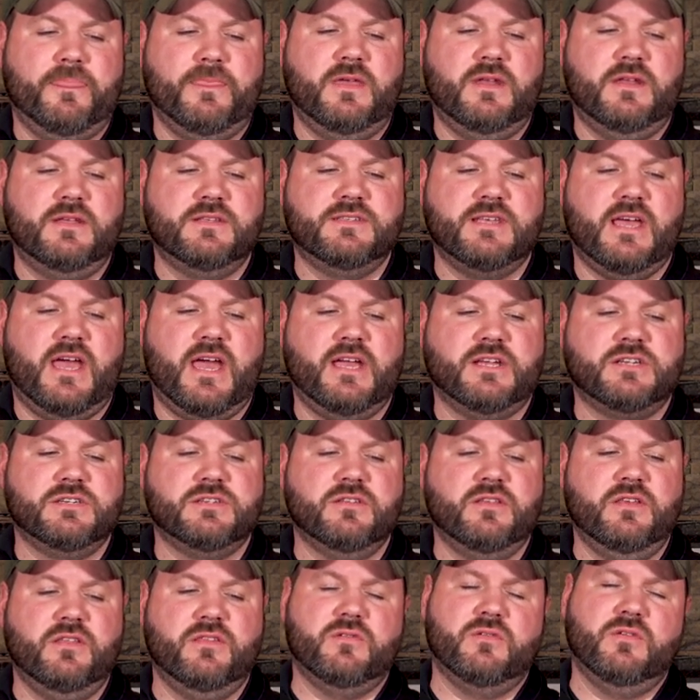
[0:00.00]
and it's
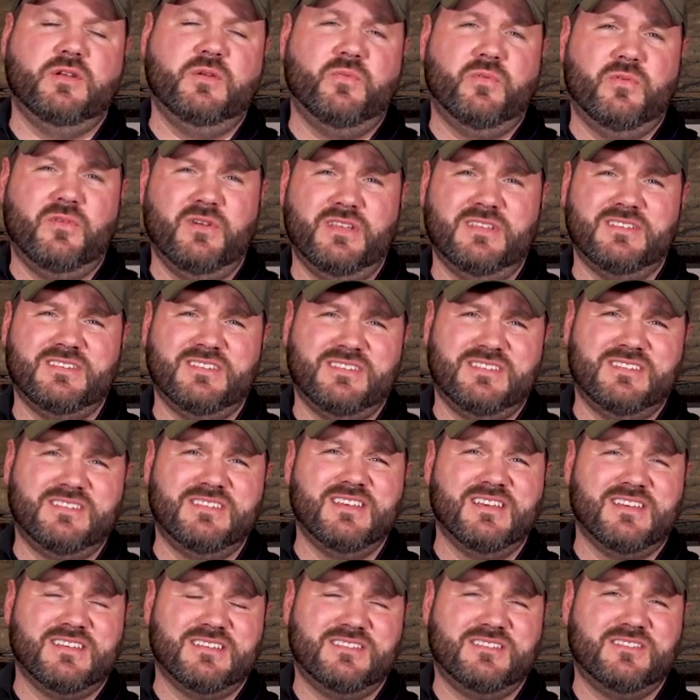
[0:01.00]
actually
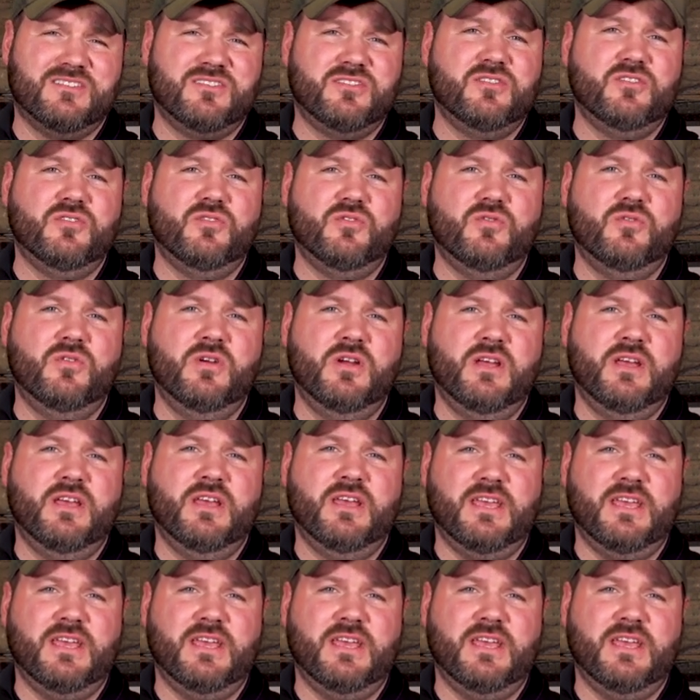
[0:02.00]
3.62